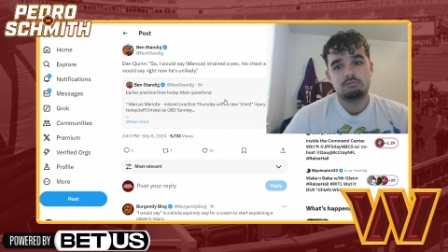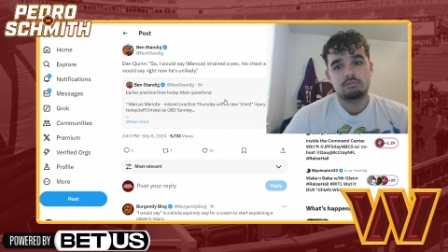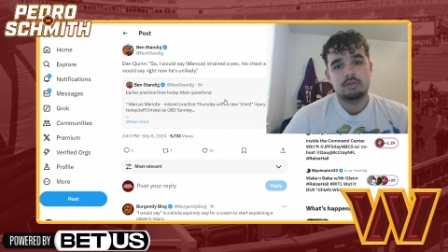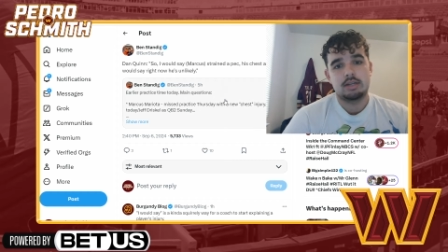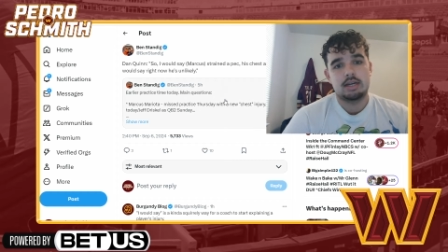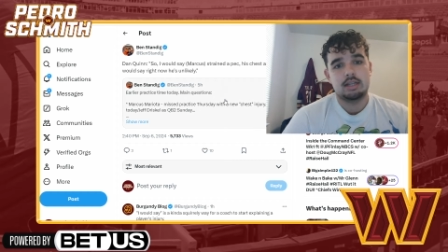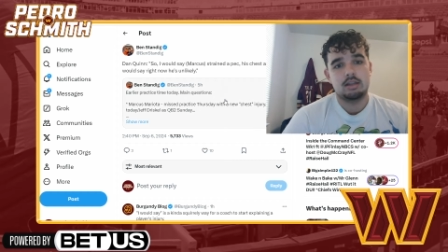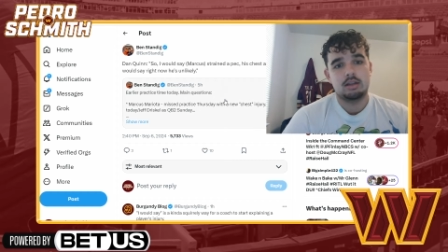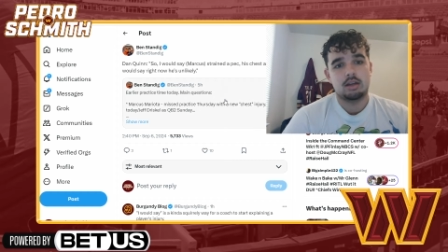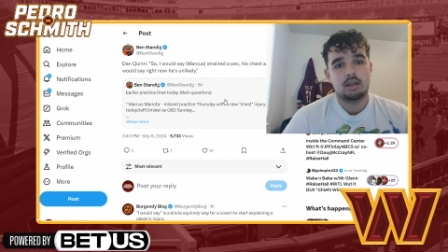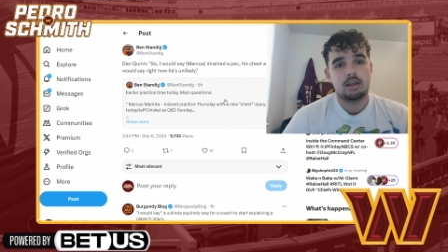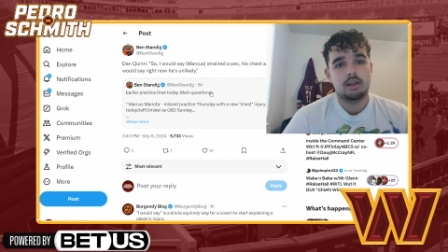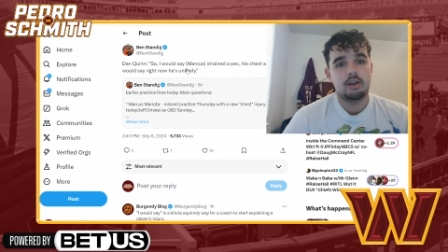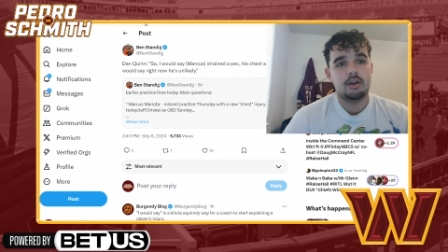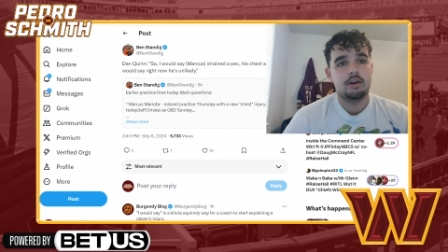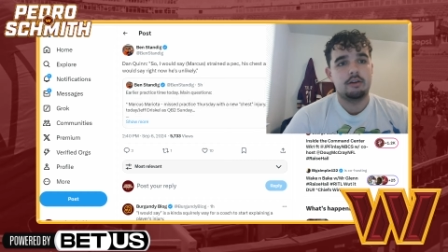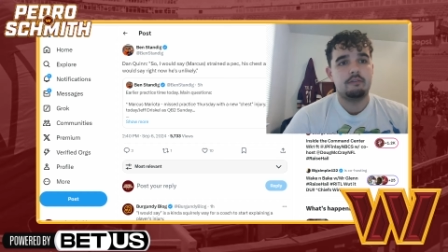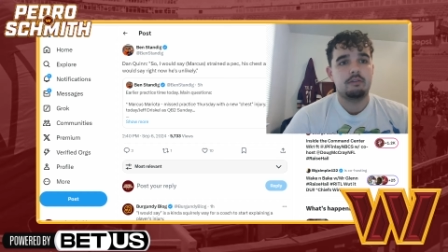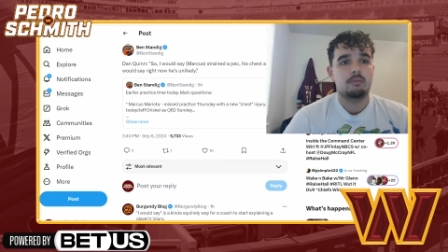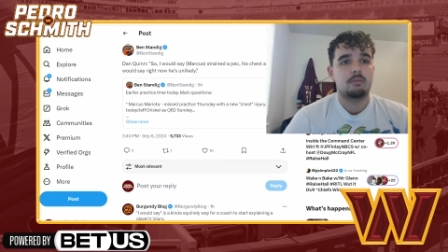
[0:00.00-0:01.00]
Not looking
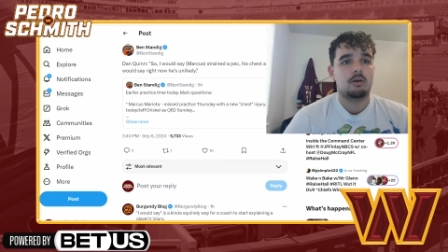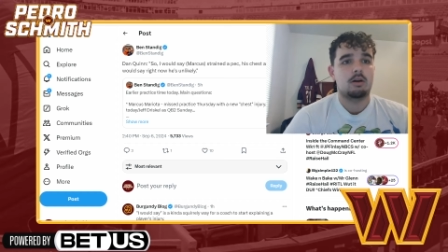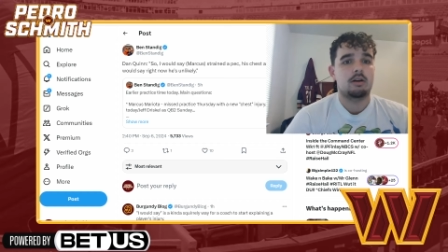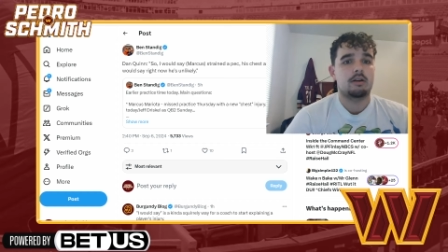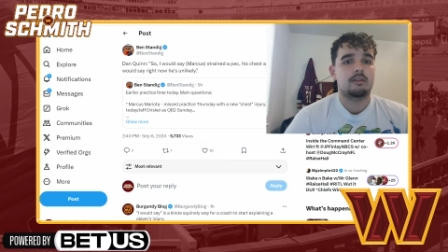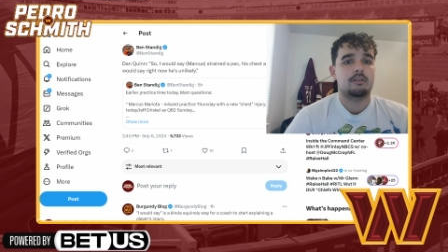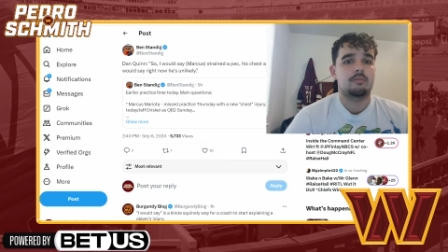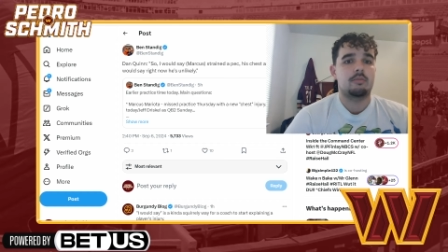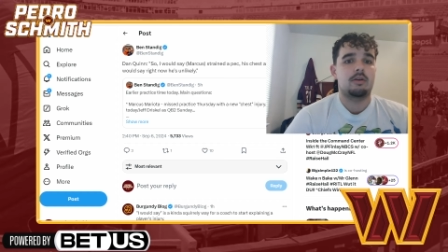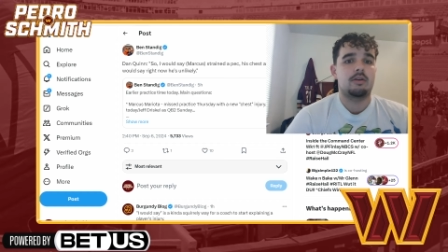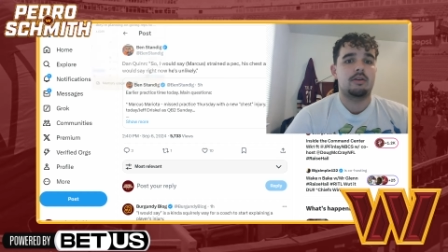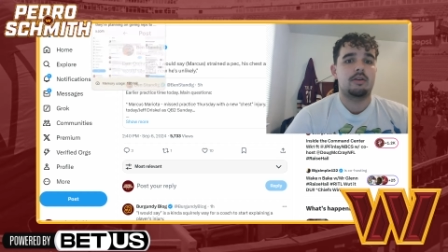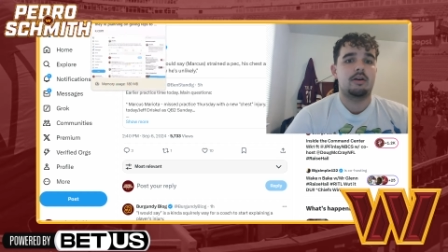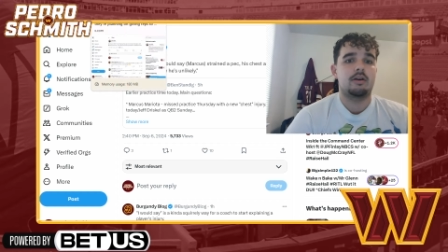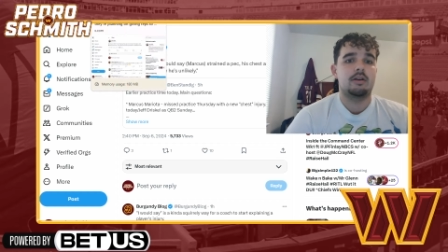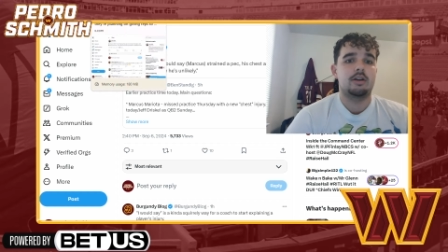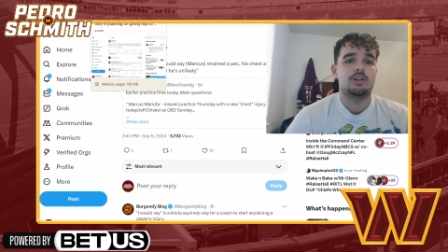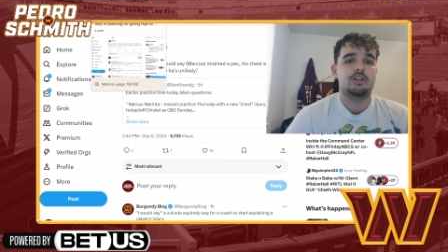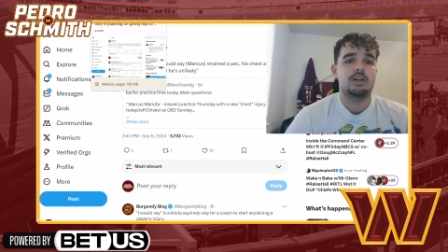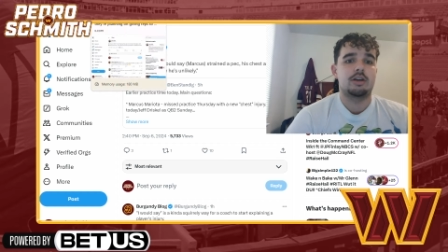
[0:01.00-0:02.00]
good for Marcus
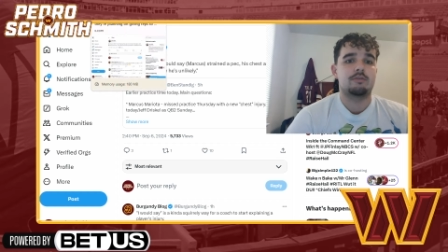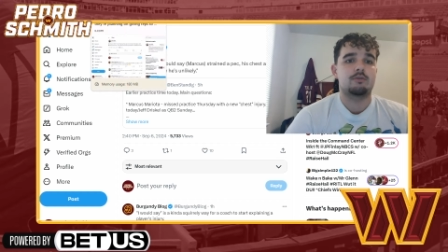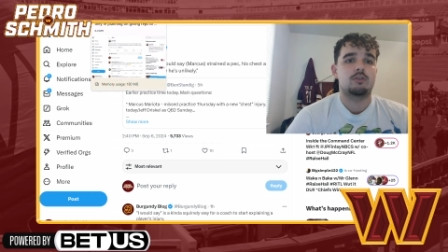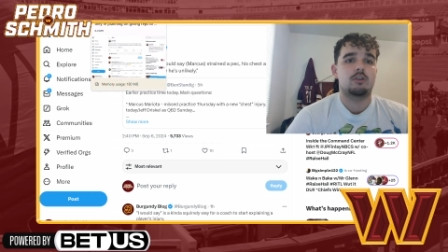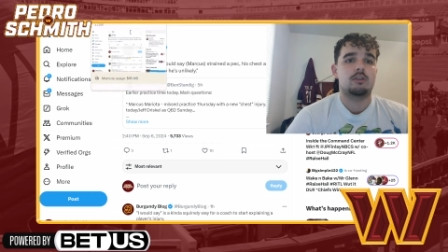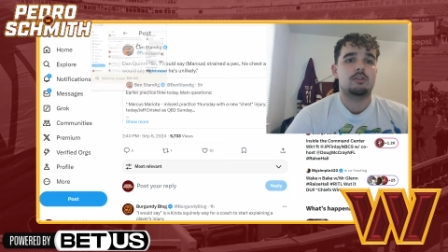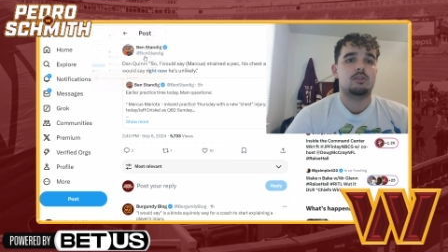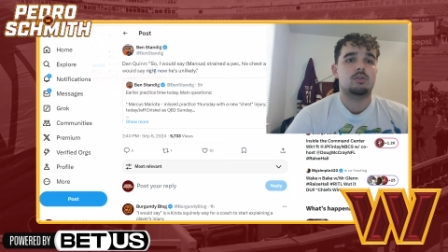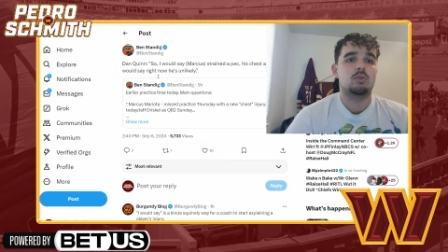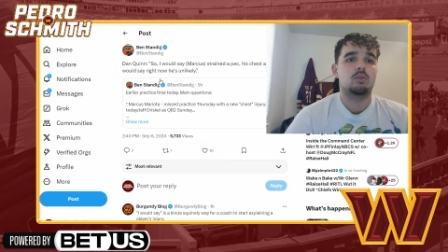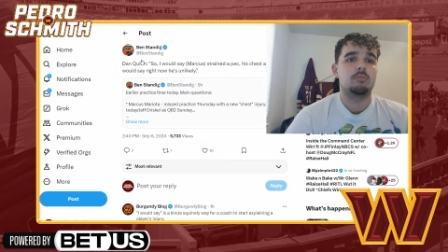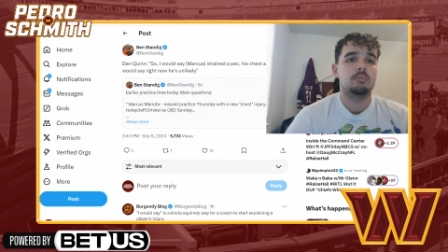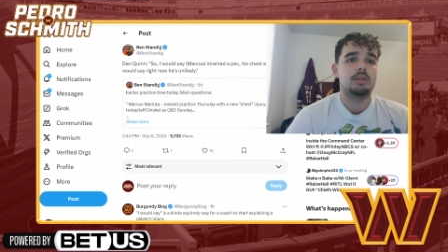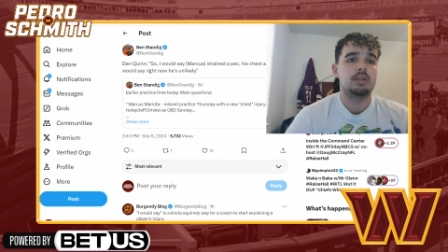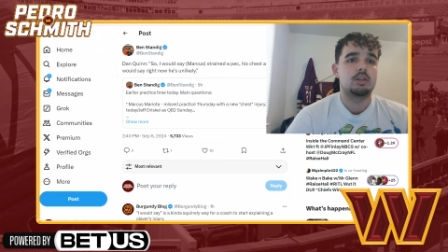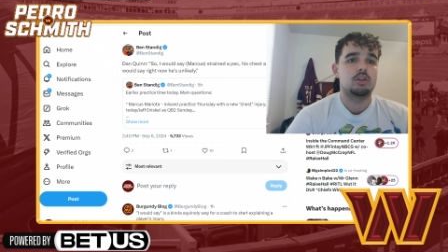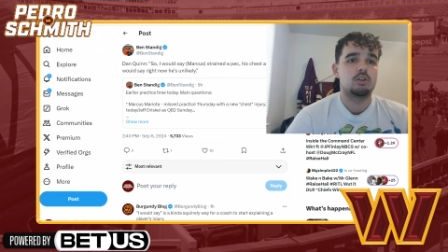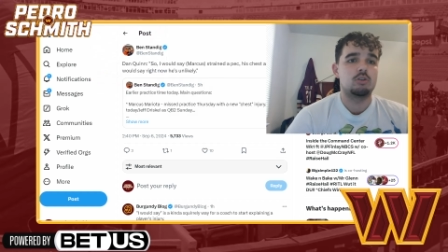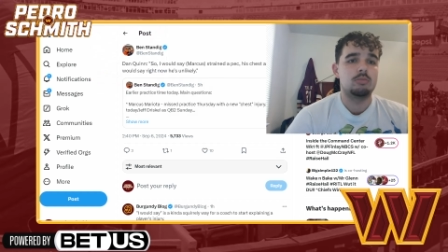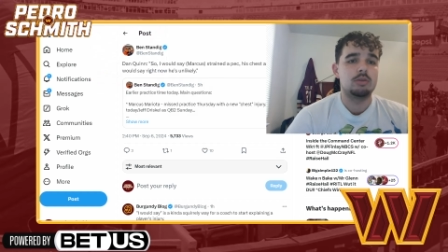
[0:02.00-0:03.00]
Mariota. Jeff Driskel will be
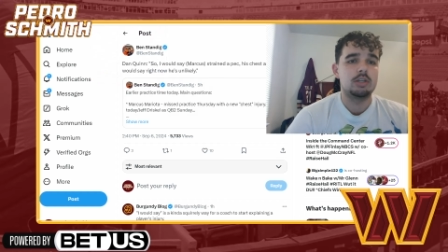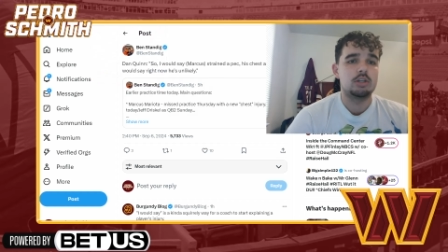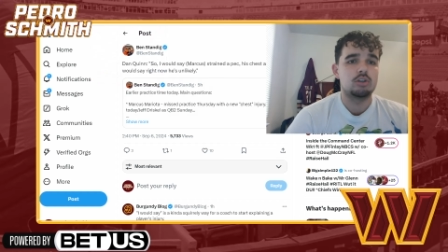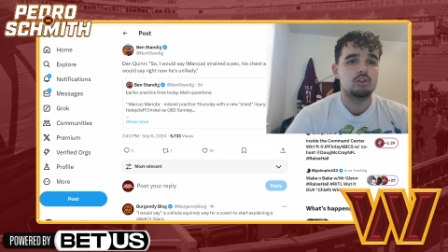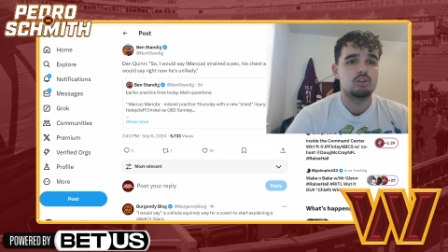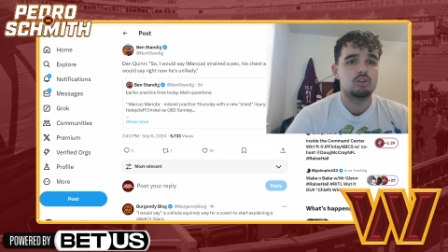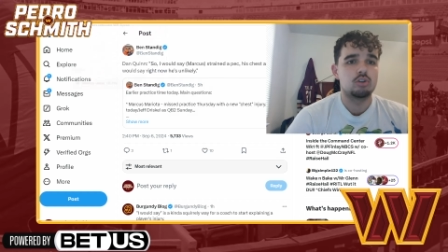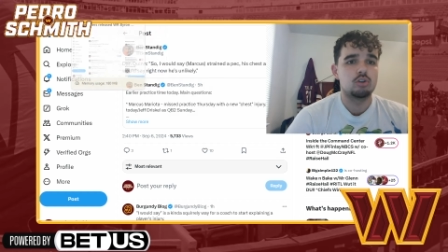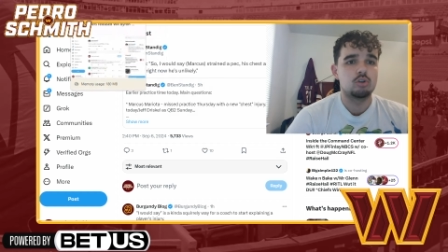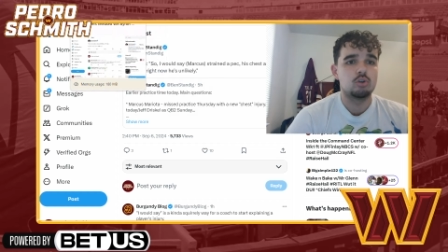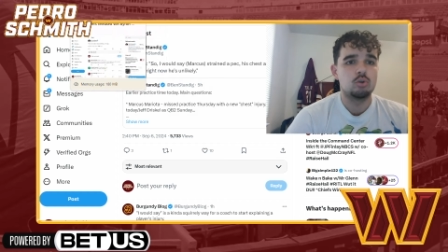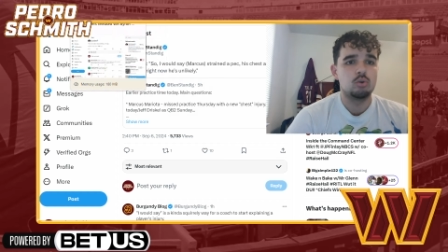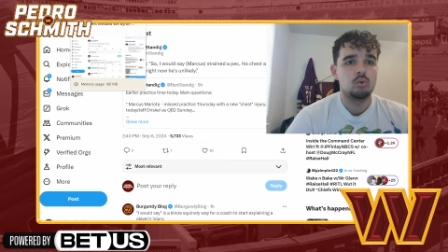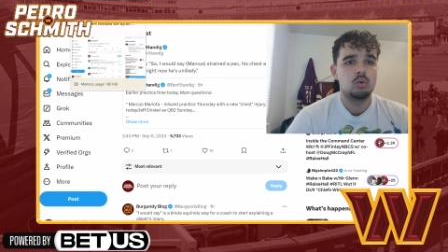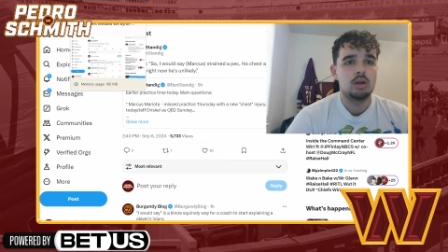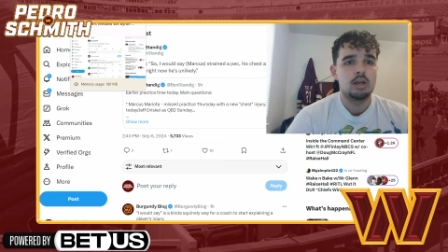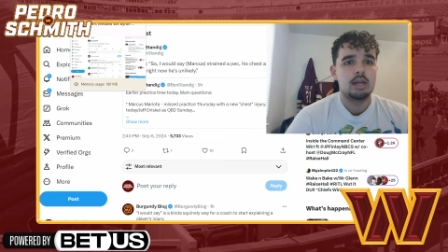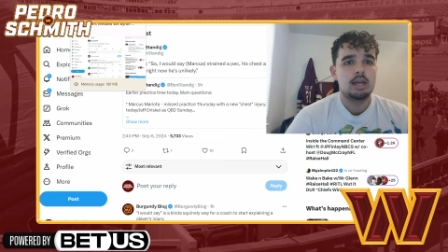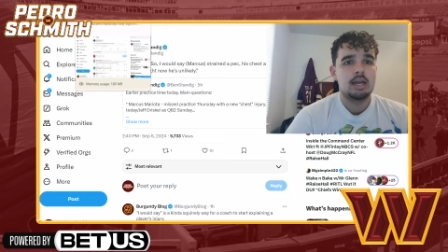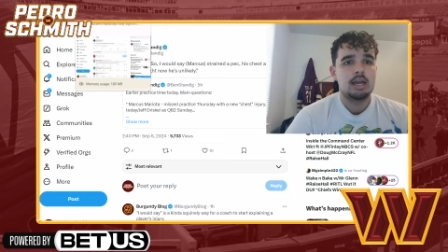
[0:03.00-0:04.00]
QB two.